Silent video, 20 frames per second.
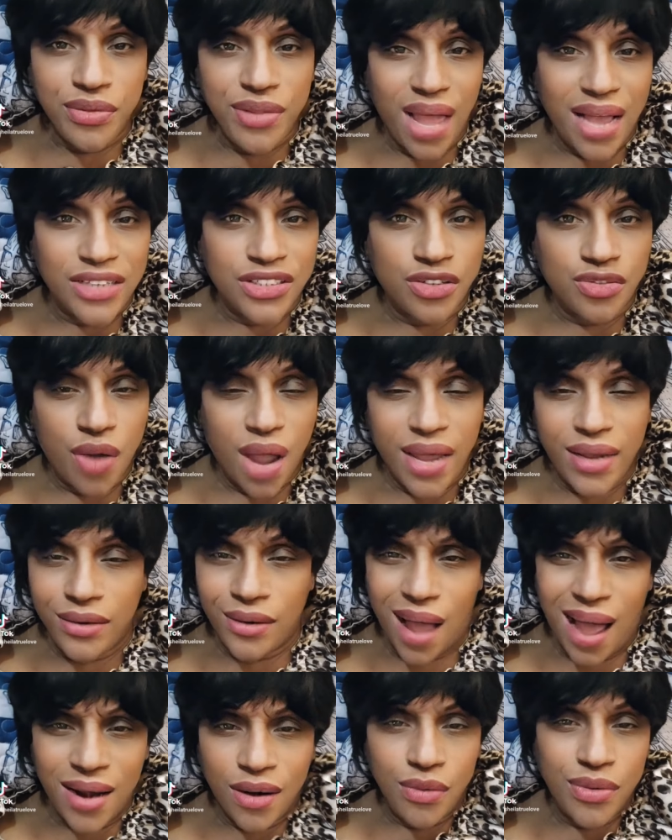That's right.
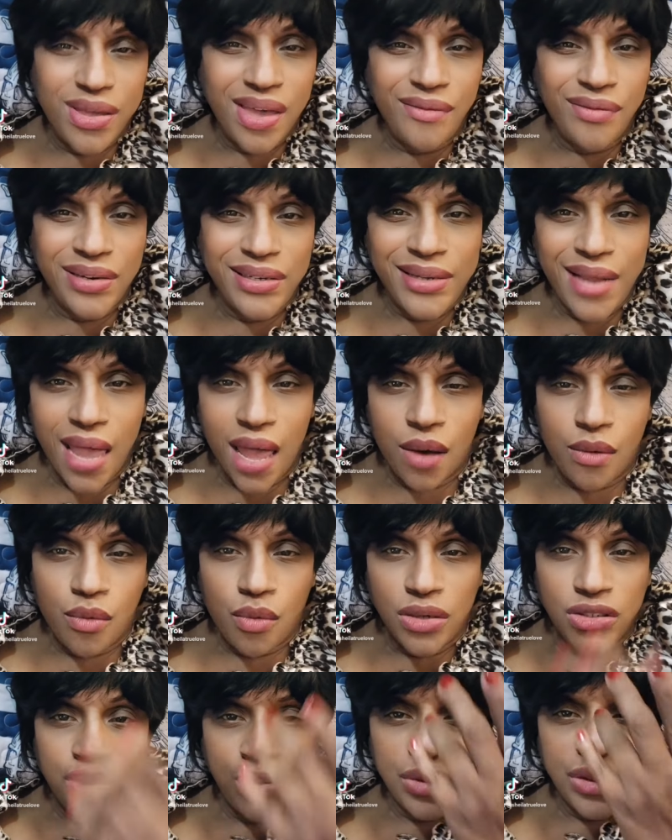I don't give a damn what